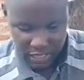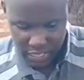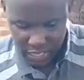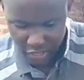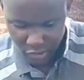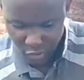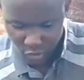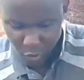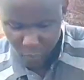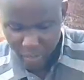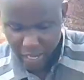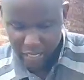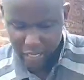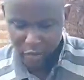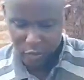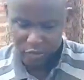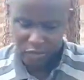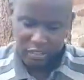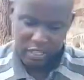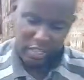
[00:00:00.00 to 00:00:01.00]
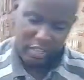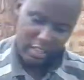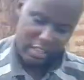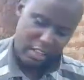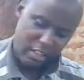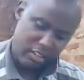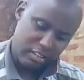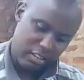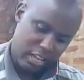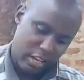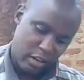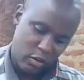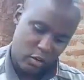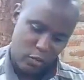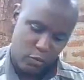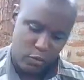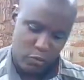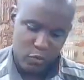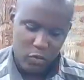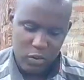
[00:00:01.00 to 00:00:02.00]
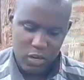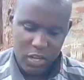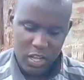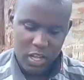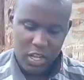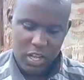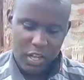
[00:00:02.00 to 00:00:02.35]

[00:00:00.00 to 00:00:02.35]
They are normally using this kind of food,